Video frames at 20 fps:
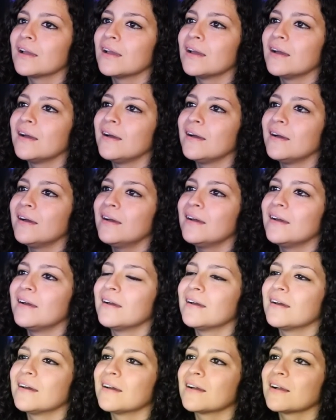Uh-huh.
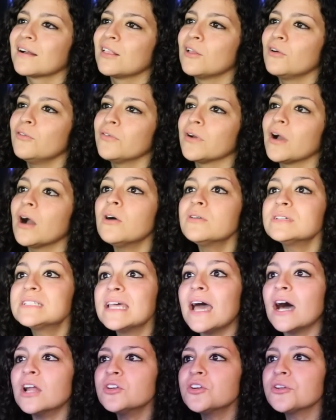Clover. Oh, is it
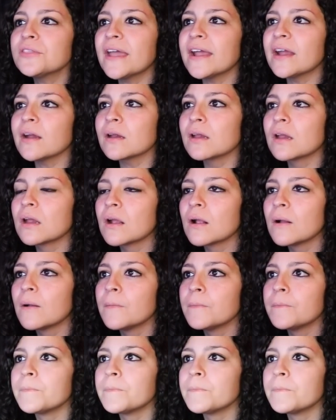under there? Clover.